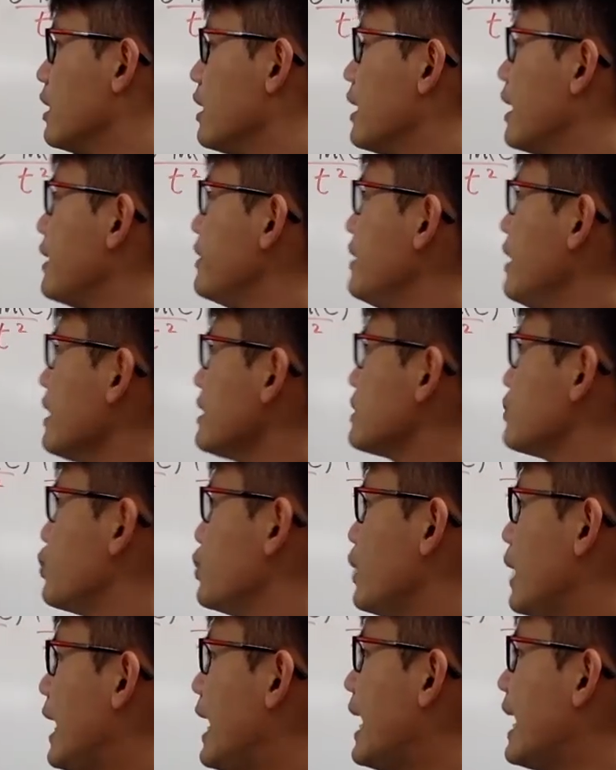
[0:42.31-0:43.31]
And next,
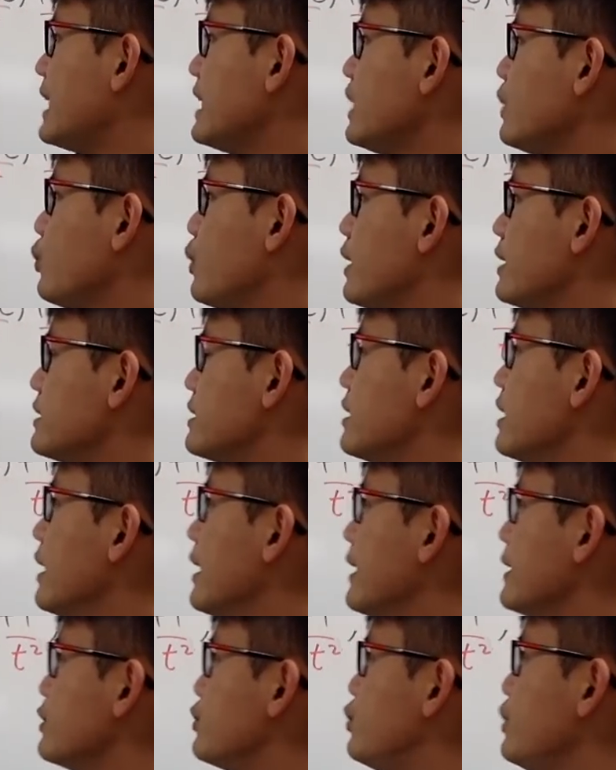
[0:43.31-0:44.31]
we add it with
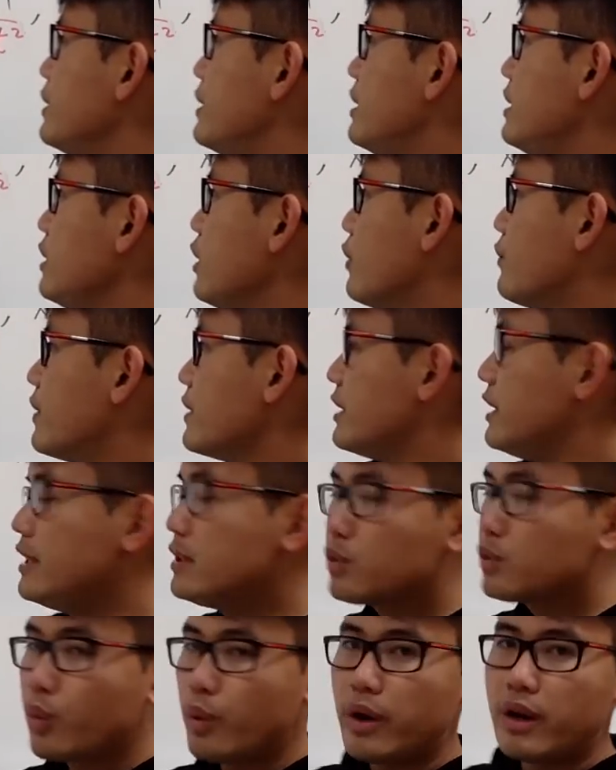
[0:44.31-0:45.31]
3t over t
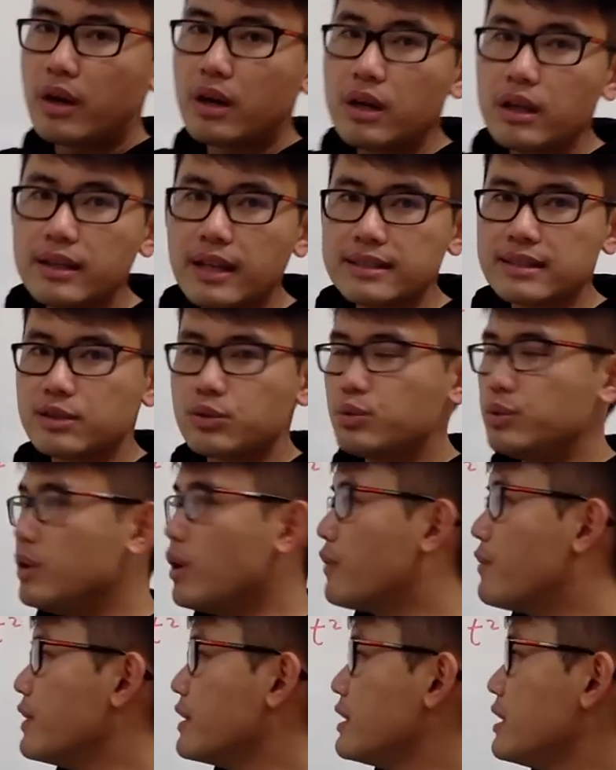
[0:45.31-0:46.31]
squared, that's 3
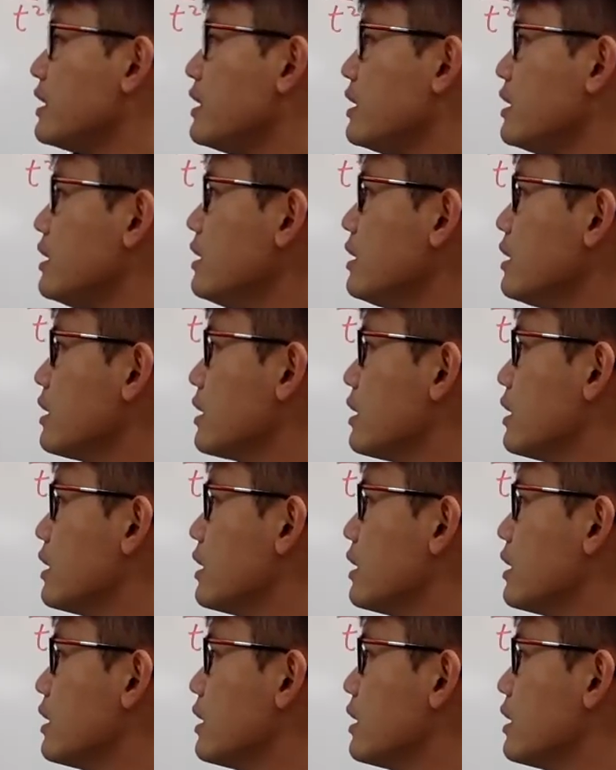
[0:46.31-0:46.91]
over t.